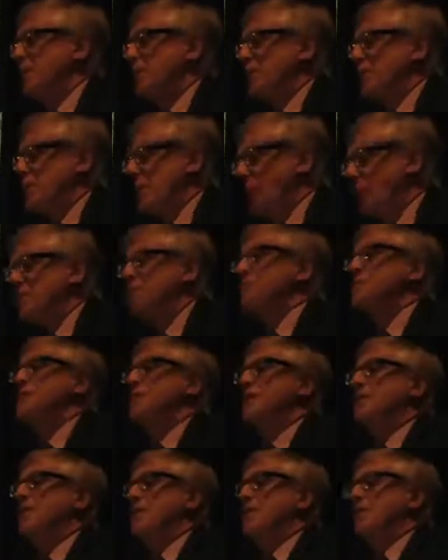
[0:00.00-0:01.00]
The
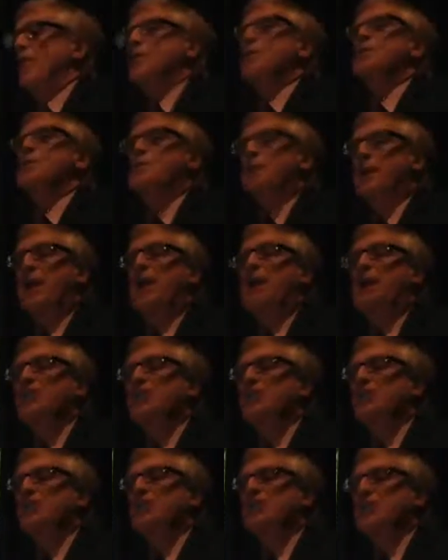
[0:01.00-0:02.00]
laurel
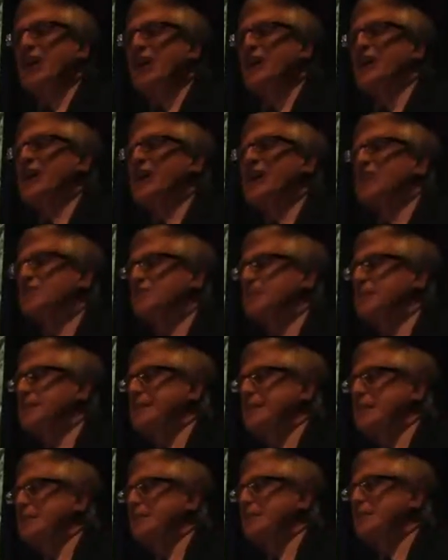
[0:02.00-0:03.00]
plant is shedding its
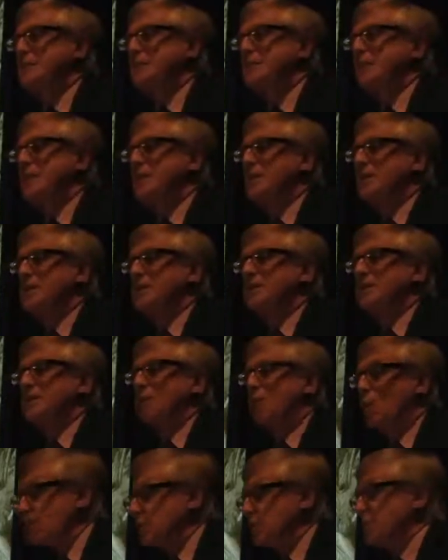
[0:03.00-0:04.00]
leaves
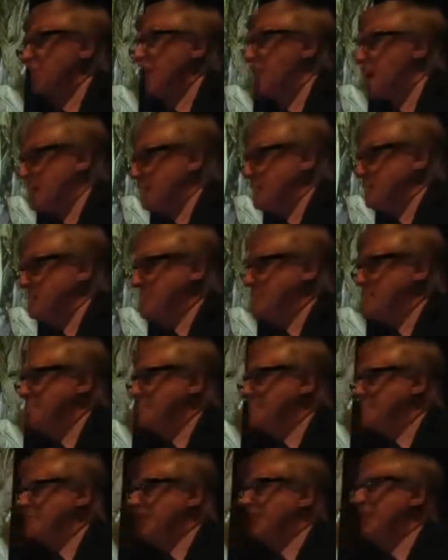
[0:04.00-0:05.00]
all the time.
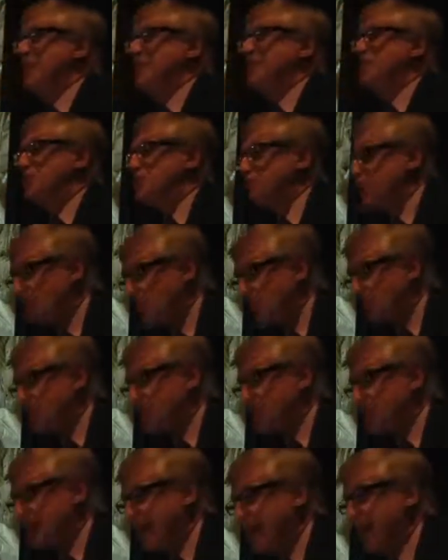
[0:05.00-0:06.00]
It is
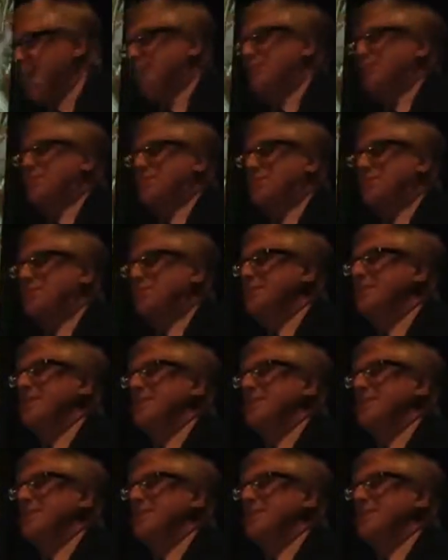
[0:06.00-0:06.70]
not the case